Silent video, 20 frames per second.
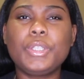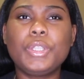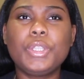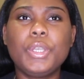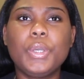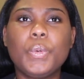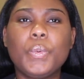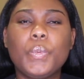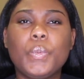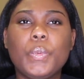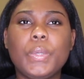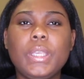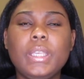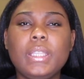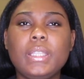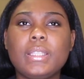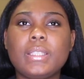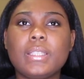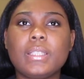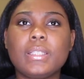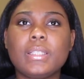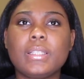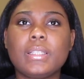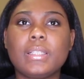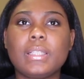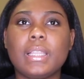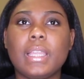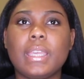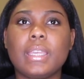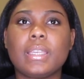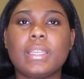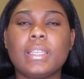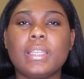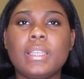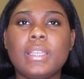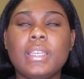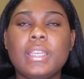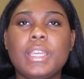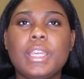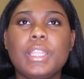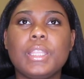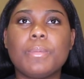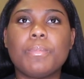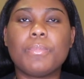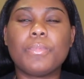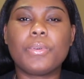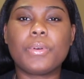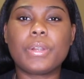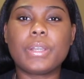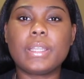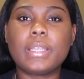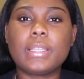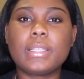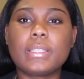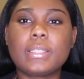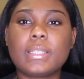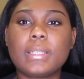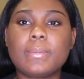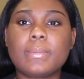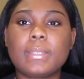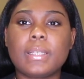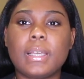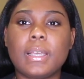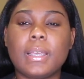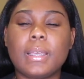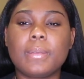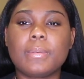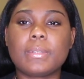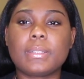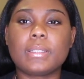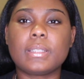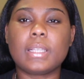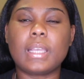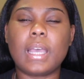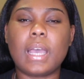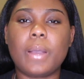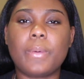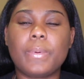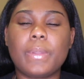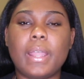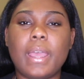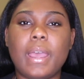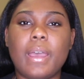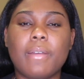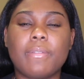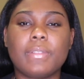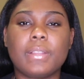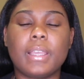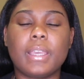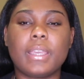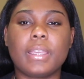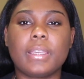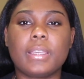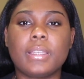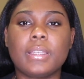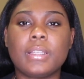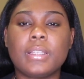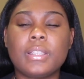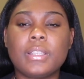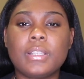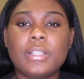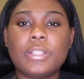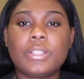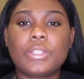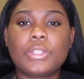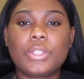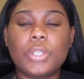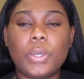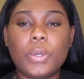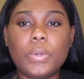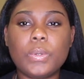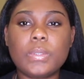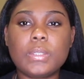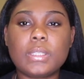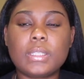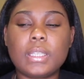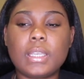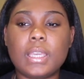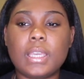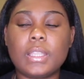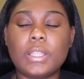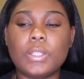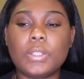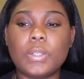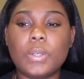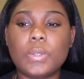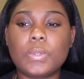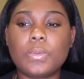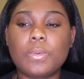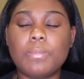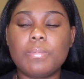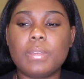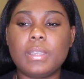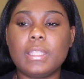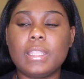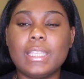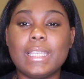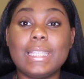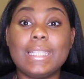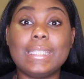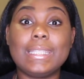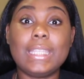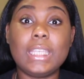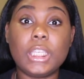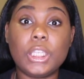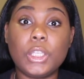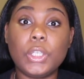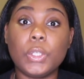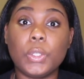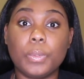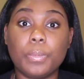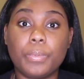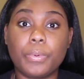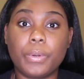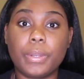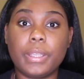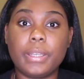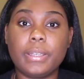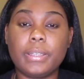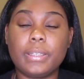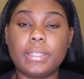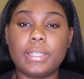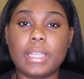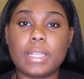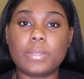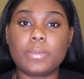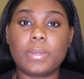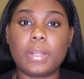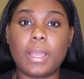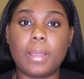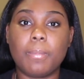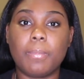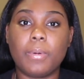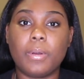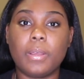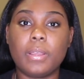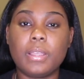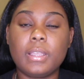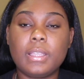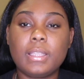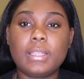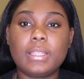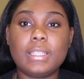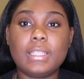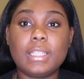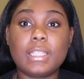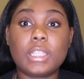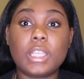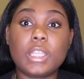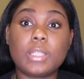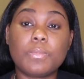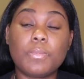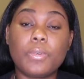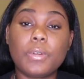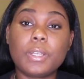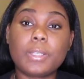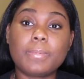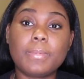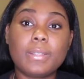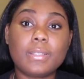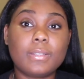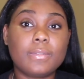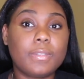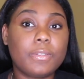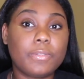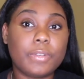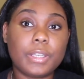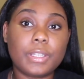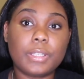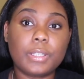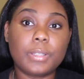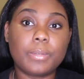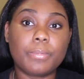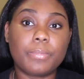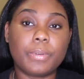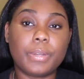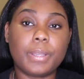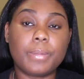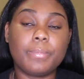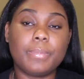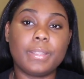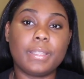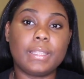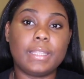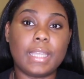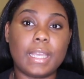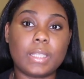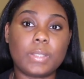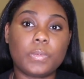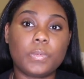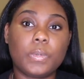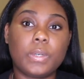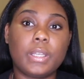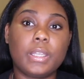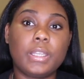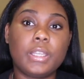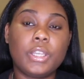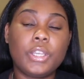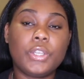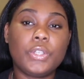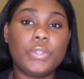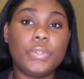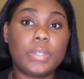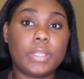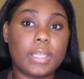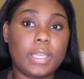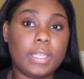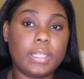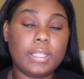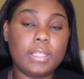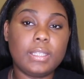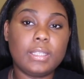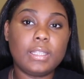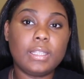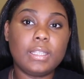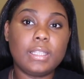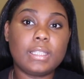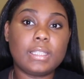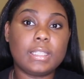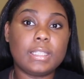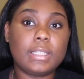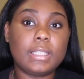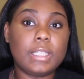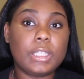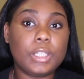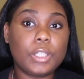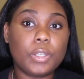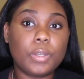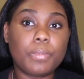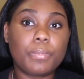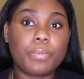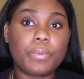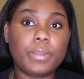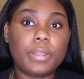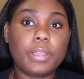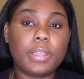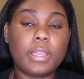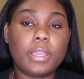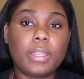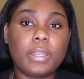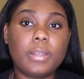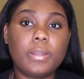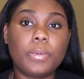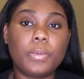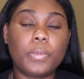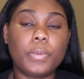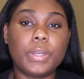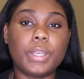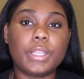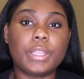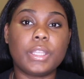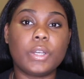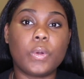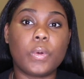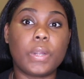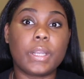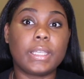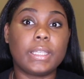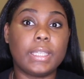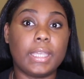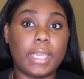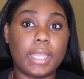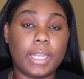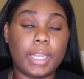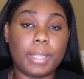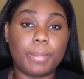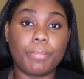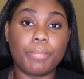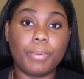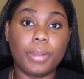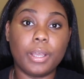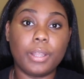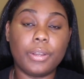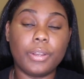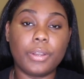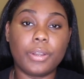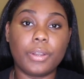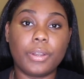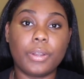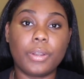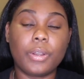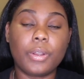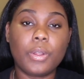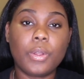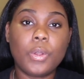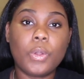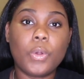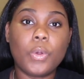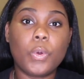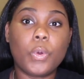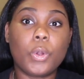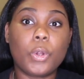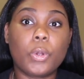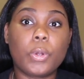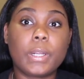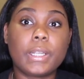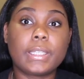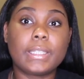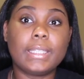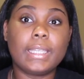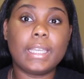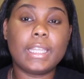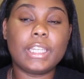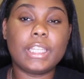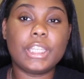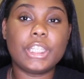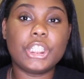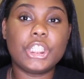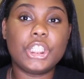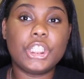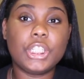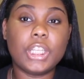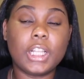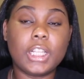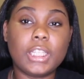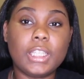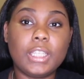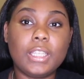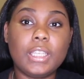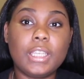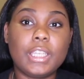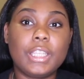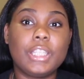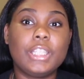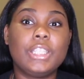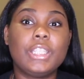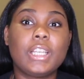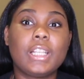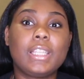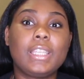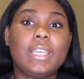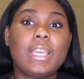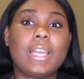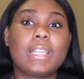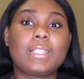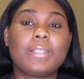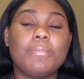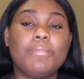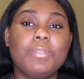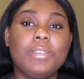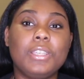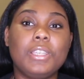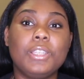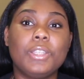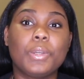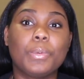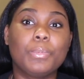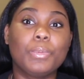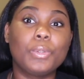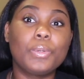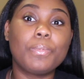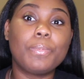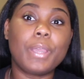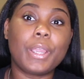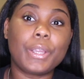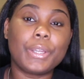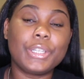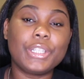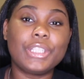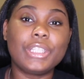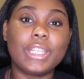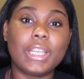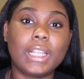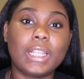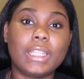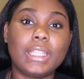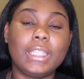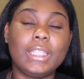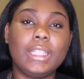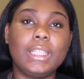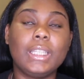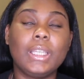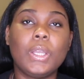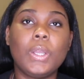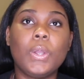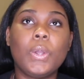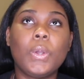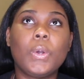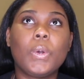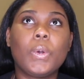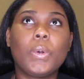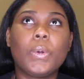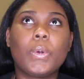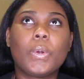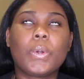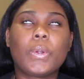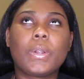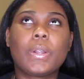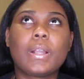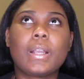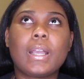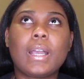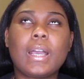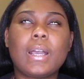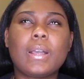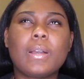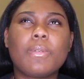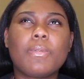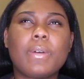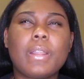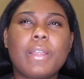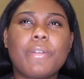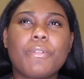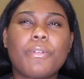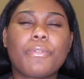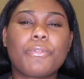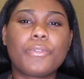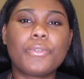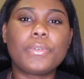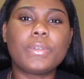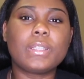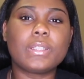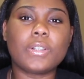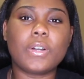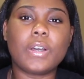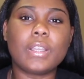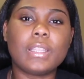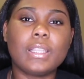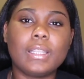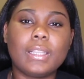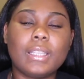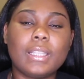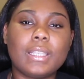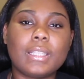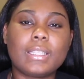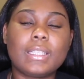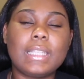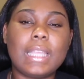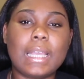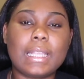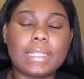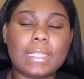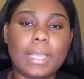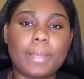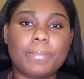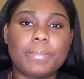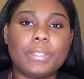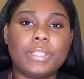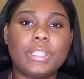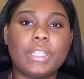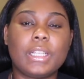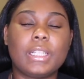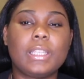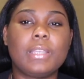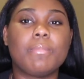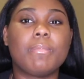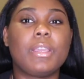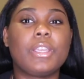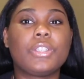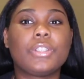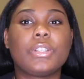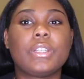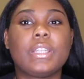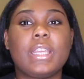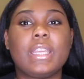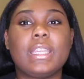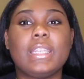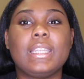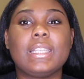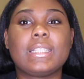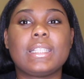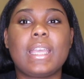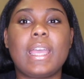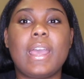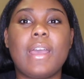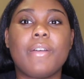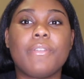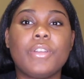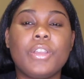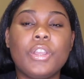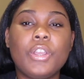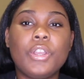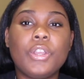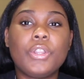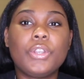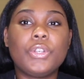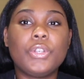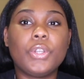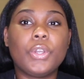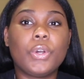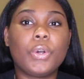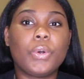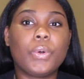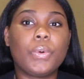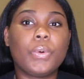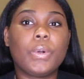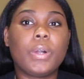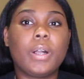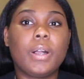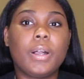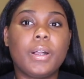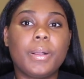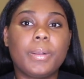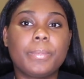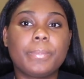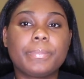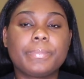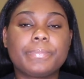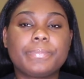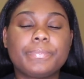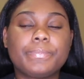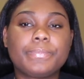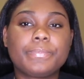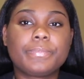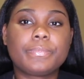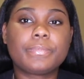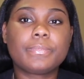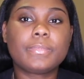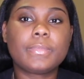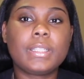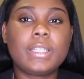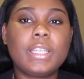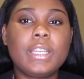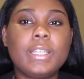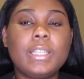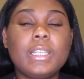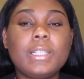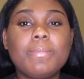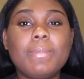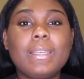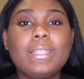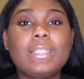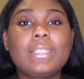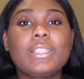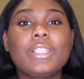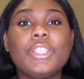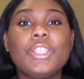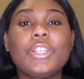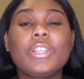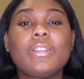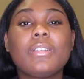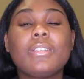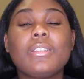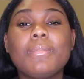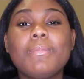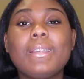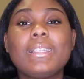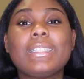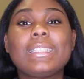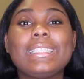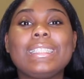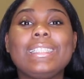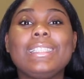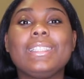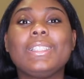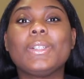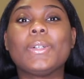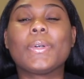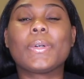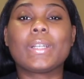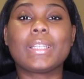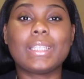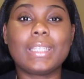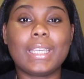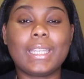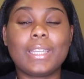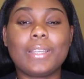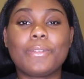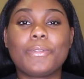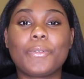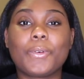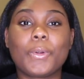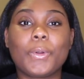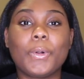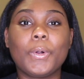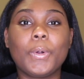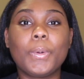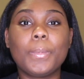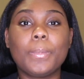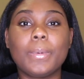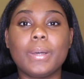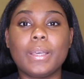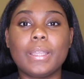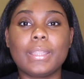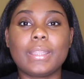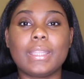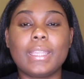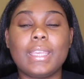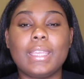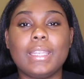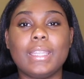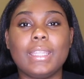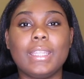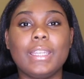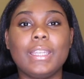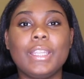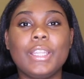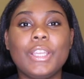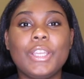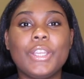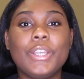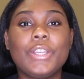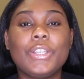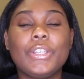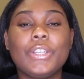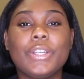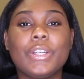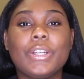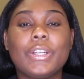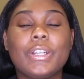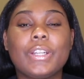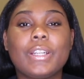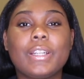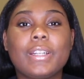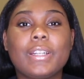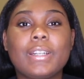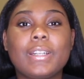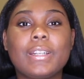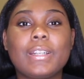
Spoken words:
the wheat, like in the morning sometimes I would have like toast, and the toast would be the Ezekiel bread. That's what I bought. It's more expensive than regular bread, but that's what you can't eat in the list. Ezekiel bread with organic butter or organic jelly, and the jelly has to be either blueberry jelly or whatever fruit is on the list, that type of jelly. Make sure that it doesn't have no just basically you're basically eating organic for a whole month, and then you're